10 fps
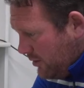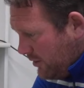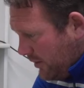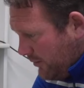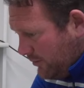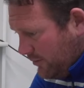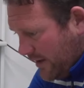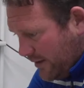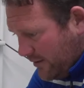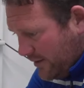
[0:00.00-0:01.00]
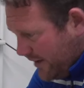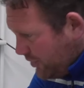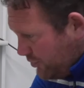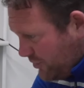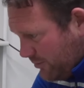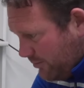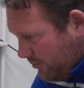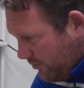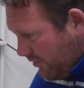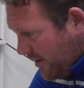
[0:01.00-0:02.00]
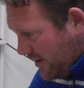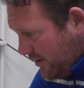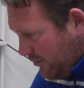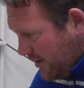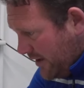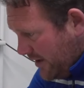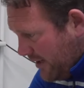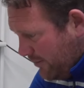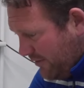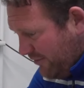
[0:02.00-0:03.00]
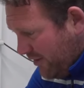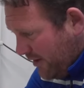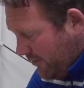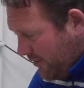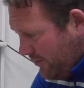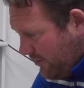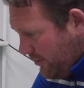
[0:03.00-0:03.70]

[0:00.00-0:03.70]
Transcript: you know, that used to really, really get me firing.